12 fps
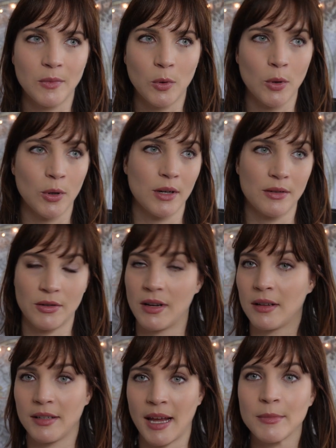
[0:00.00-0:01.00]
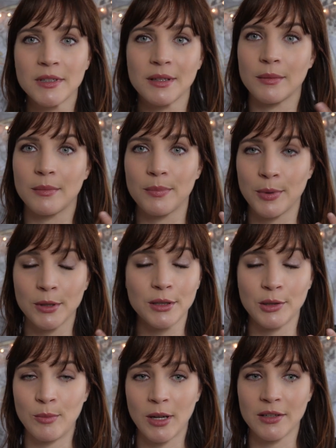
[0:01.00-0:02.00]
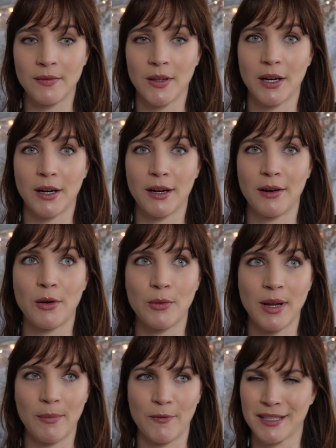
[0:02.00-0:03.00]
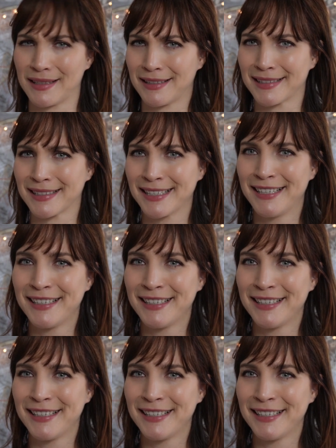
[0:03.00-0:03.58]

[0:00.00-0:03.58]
or attempts to put too much of their own emphasis